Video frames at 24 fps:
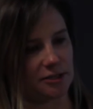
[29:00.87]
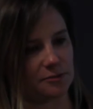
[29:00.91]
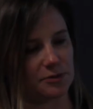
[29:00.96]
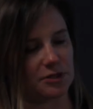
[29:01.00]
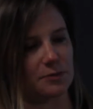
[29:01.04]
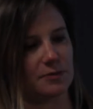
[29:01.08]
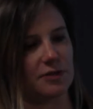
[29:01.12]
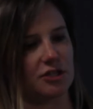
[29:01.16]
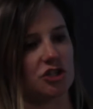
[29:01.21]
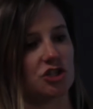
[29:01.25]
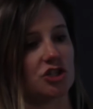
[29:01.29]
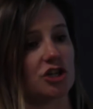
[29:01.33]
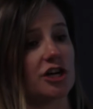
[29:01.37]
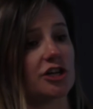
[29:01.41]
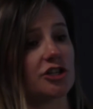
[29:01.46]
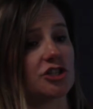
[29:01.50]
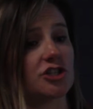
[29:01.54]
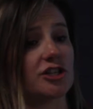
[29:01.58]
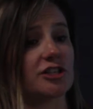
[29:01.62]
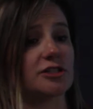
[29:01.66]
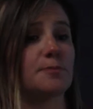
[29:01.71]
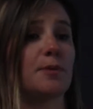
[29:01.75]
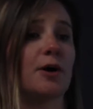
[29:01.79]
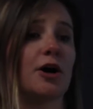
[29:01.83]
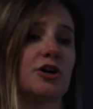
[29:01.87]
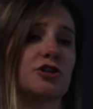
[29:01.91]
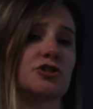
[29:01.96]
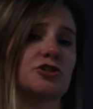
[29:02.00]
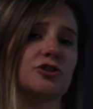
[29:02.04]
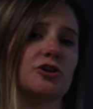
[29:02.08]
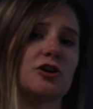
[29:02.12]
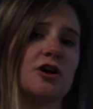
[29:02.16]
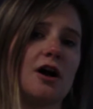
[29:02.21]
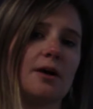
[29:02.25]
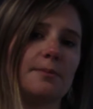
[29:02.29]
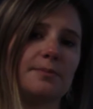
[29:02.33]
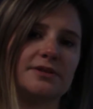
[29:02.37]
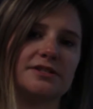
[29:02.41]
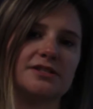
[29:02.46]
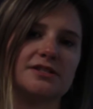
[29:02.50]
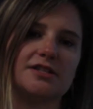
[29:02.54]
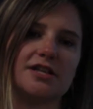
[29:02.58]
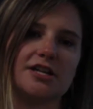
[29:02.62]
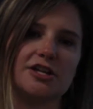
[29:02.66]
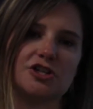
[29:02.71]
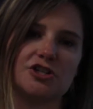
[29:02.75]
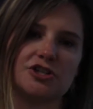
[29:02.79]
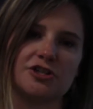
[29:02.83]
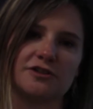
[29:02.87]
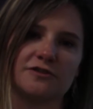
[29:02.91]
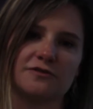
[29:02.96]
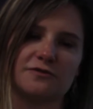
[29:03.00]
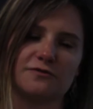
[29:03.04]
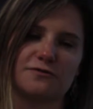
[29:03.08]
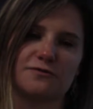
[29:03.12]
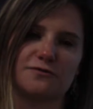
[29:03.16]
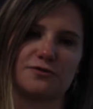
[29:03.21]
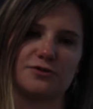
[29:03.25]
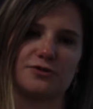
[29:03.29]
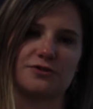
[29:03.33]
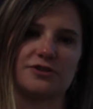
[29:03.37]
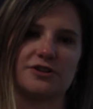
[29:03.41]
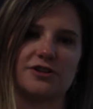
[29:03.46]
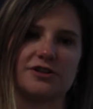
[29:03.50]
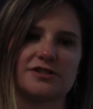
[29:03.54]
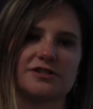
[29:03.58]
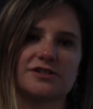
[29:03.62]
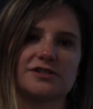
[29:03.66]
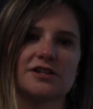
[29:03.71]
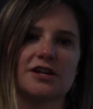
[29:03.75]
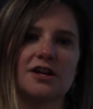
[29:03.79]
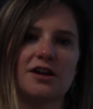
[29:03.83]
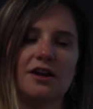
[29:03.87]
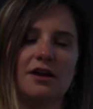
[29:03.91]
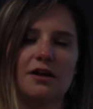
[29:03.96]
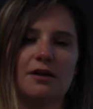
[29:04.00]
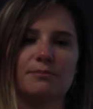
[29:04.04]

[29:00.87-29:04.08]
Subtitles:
seems to be judged as partial compensation for this